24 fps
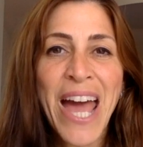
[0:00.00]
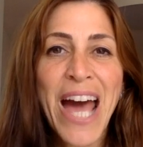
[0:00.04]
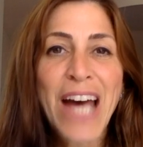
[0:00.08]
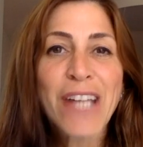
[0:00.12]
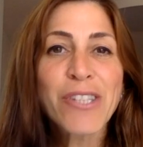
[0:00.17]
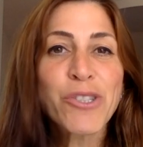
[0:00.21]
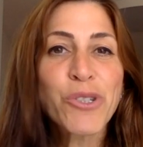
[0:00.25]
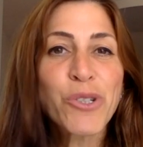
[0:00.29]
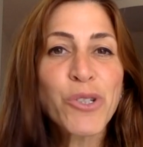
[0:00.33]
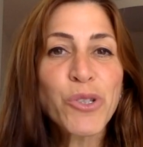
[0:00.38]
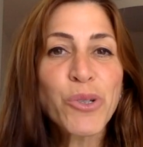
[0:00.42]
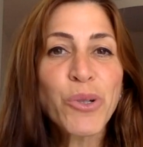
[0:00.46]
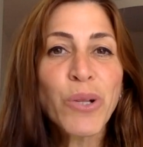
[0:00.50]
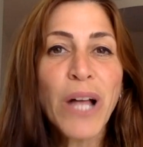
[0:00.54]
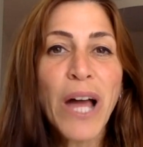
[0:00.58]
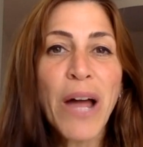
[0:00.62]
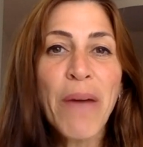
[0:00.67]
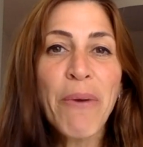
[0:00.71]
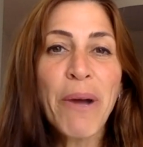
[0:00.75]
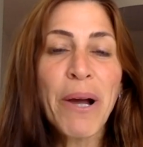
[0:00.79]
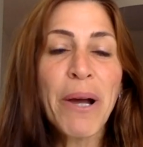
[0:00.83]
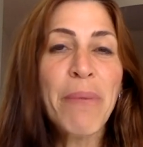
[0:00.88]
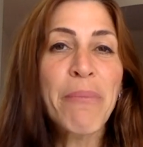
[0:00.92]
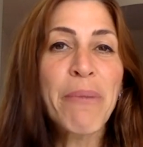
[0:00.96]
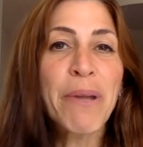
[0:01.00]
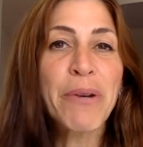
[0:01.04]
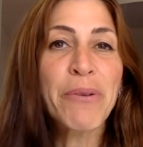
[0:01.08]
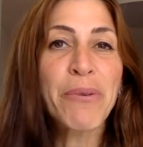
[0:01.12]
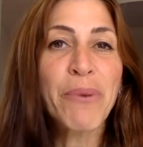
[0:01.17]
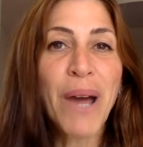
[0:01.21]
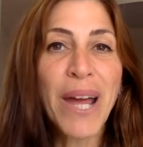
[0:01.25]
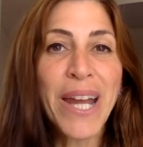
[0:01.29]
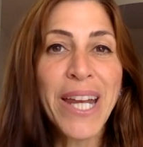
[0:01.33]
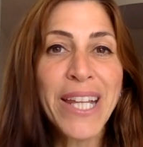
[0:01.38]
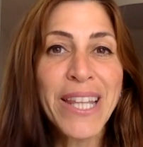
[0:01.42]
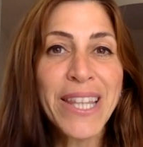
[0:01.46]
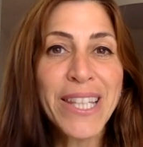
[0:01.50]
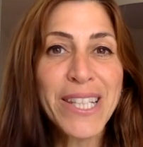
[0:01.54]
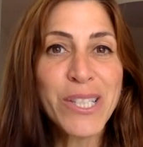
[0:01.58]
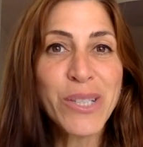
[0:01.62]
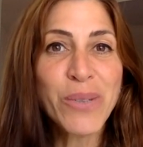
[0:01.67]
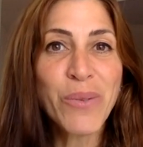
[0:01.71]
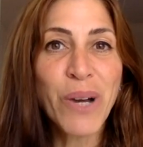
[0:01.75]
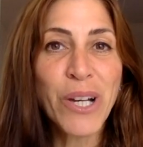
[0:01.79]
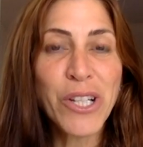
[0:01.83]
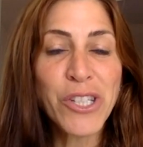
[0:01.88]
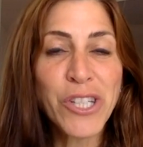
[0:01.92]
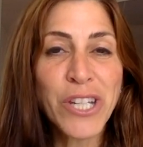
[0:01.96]
As usual, I recommend writing this
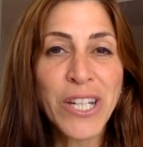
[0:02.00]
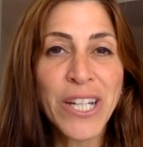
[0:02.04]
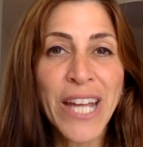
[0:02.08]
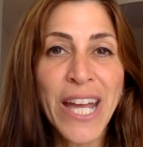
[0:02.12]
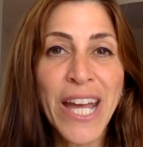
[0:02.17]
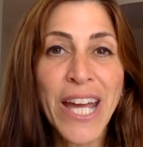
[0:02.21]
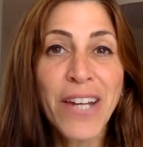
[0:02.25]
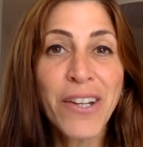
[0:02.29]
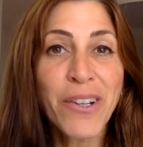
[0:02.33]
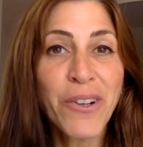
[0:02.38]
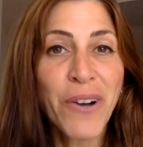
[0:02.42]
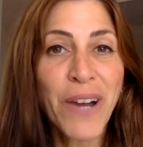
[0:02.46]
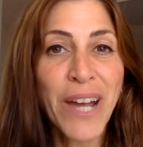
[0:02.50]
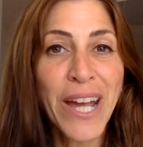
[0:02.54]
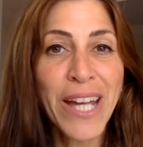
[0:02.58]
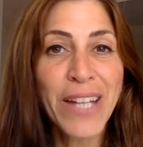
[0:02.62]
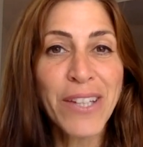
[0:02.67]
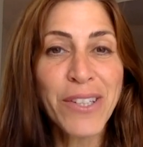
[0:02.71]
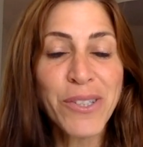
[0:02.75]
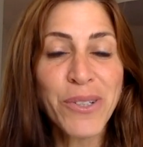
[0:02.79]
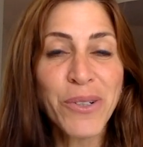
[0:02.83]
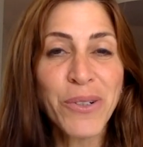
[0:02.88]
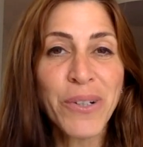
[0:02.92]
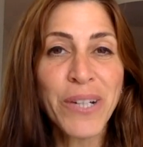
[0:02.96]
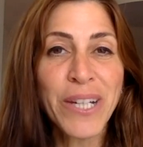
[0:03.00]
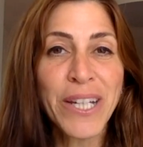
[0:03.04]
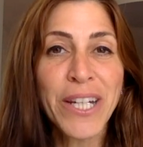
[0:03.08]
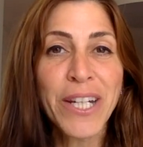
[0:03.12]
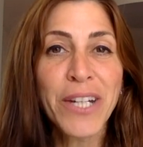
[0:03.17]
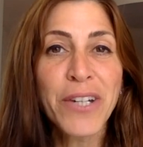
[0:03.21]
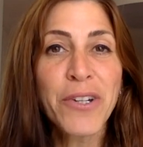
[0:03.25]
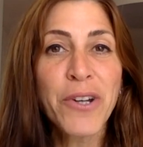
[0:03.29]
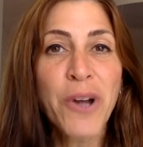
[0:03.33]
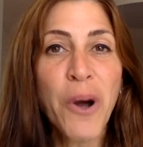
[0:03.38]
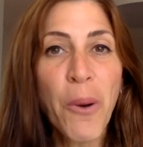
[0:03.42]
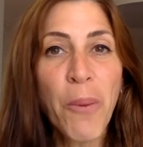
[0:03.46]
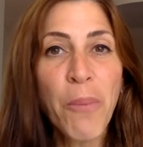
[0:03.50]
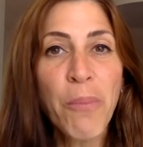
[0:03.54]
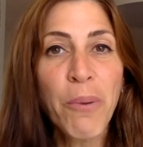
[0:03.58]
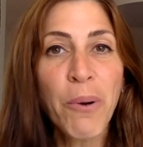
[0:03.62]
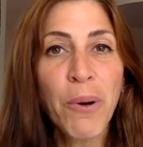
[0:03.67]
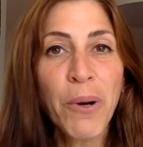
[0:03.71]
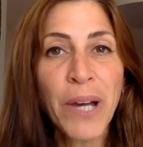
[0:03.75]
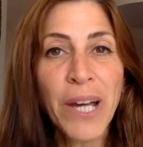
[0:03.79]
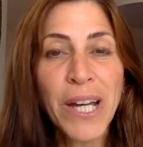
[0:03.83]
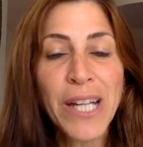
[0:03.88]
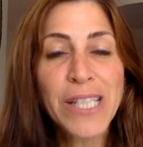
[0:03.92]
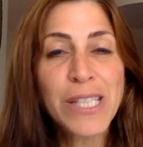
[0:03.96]
question and your answer in a
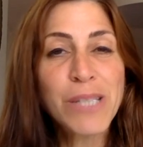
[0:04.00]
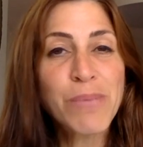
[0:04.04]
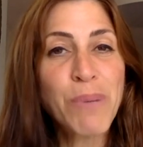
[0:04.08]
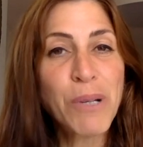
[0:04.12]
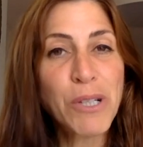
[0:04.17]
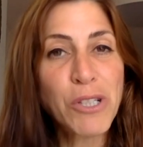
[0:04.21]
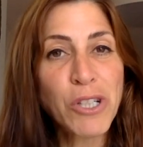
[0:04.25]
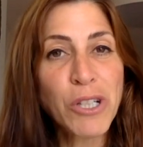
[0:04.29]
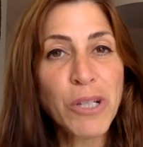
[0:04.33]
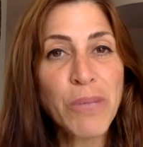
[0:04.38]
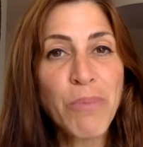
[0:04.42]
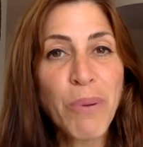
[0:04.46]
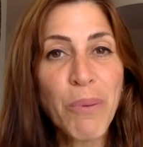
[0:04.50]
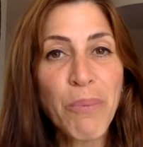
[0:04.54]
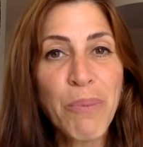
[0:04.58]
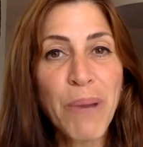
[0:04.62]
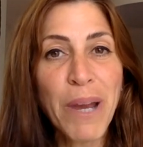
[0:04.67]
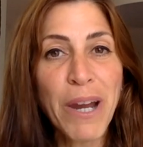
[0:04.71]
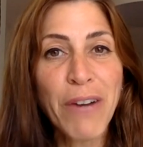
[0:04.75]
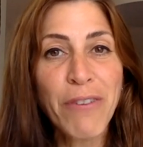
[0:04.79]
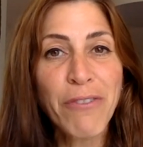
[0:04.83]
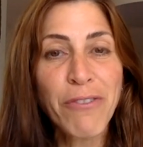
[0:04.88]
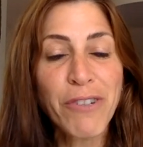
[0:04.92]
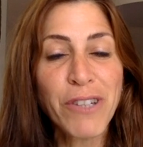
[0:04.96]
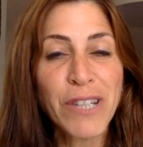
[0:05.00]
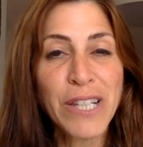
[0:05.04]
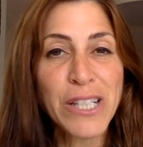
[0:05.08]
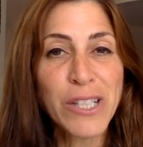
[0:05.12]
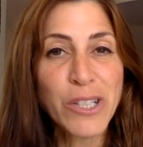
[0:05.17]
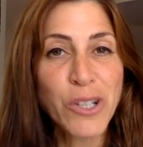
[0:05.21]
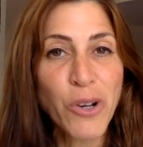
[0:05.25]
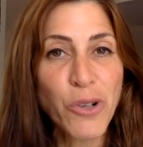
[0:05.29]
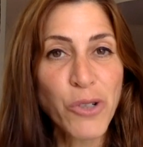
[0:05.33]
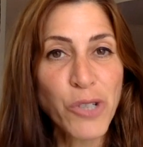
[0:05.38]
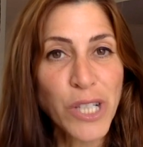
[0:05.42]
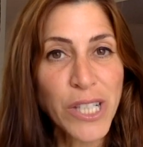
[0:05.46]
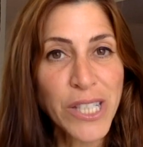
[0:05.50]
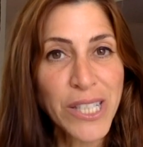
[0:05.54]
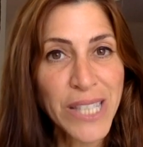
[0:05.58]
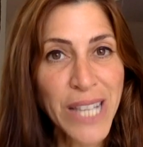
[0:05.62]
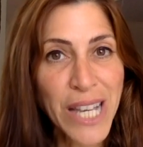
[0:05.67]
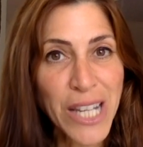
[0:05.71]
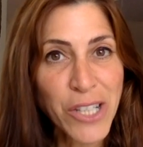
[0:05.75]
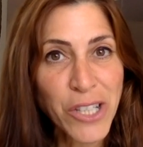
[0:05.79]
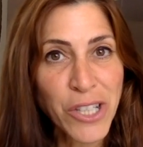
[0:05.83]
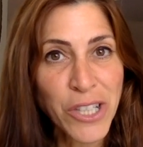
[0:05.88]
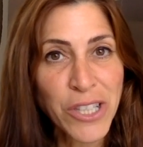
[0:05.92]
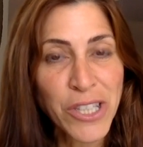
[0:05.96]
notebook, especially prepared for these coaching
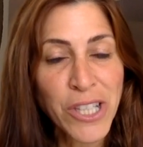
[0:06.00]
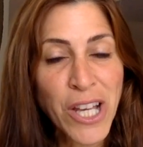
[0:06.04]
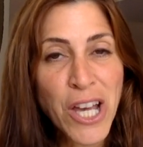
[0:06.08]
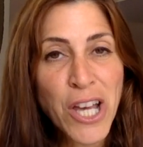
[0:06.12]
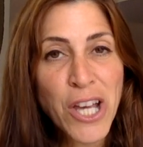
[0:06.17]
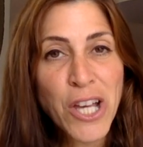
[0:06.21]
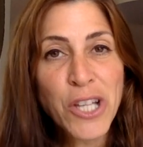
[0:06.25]
sessions,